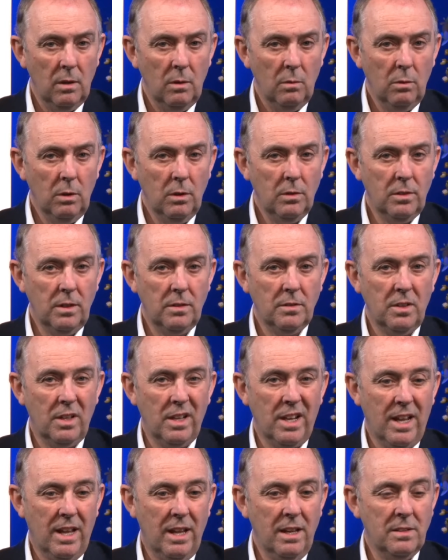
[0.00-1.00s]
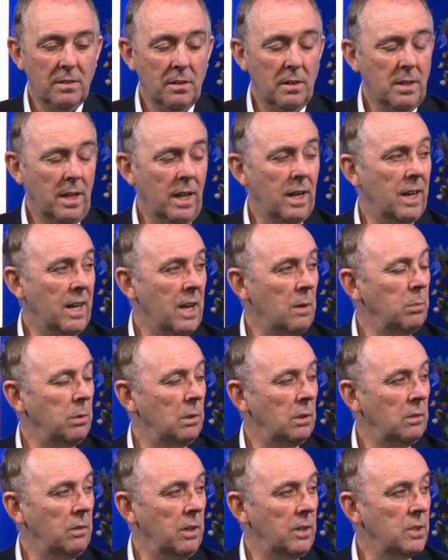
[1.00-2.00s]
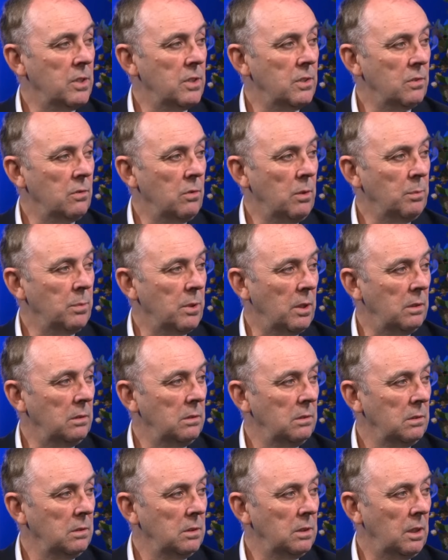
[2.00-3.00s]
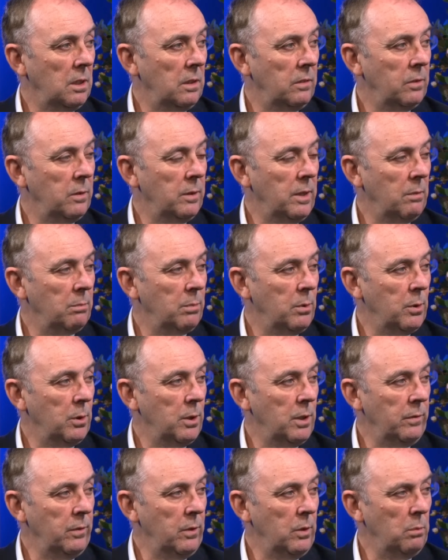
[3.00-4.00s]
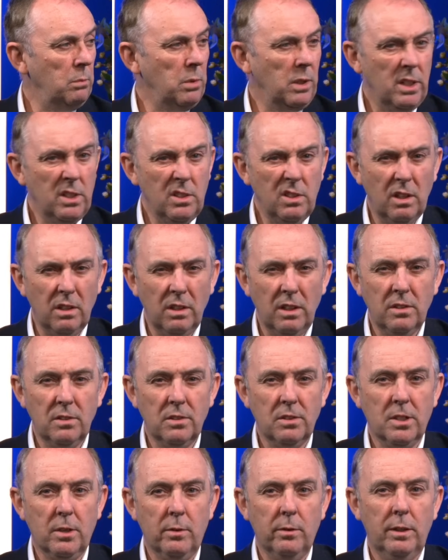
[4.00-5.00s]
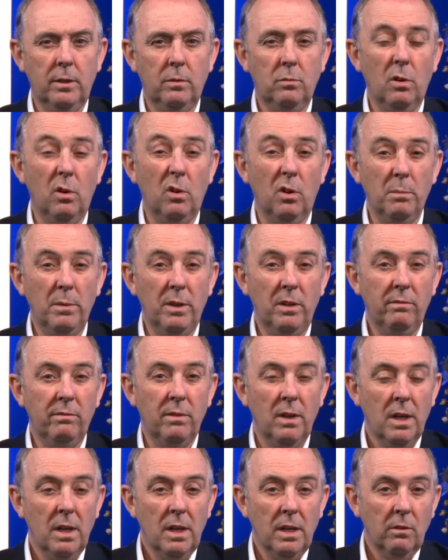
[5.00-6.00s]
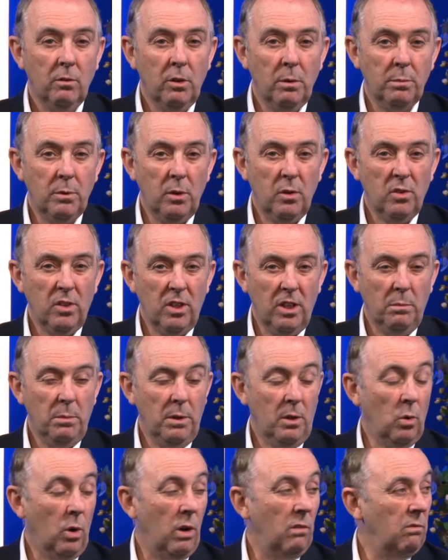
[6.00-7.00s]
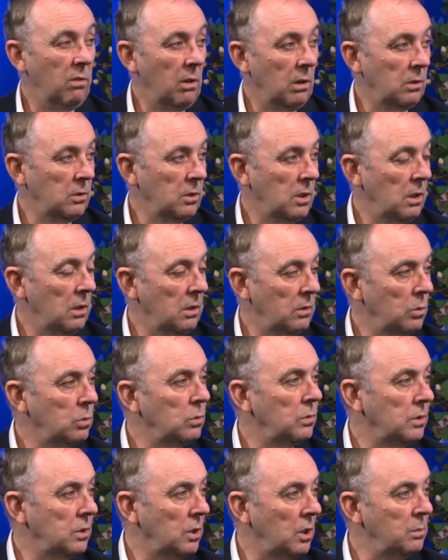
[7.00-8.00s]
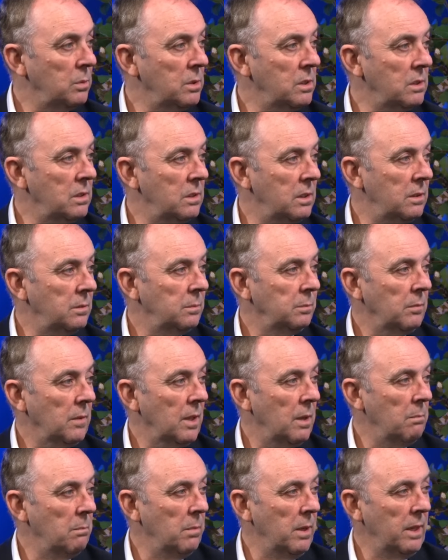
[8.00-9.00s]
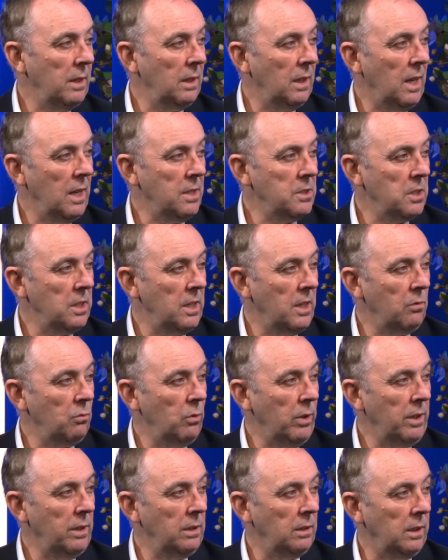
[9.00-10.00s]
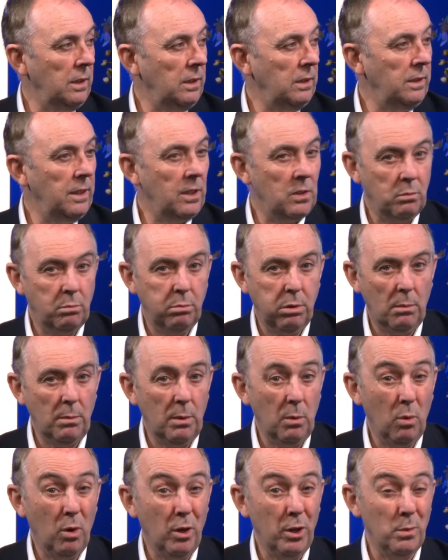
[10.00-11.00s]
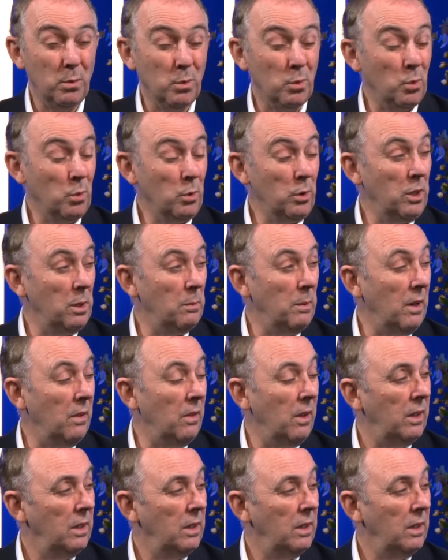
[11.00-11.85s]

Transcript: Well, it had a couple of crashes, crypto, so from that point of view, but he's not necessarily wrong. I mean, crypto is going to be quite volatile at all times, isn't it? And being largely unregulated, that's probably why he was talking about that.